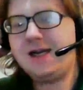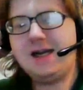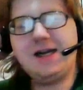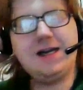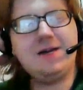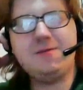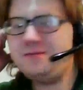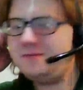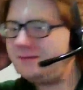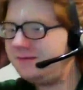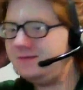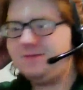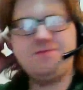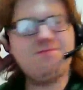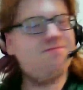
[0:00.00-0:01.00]
Um,
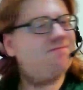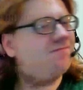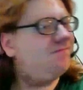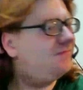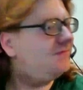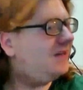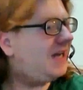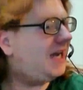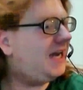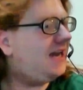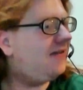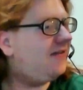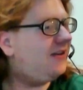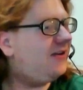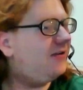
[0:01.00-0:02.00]
I
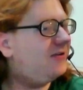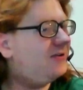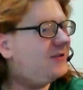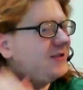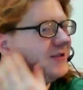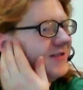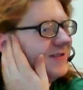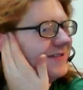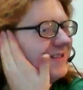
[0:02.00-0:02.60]
have ears.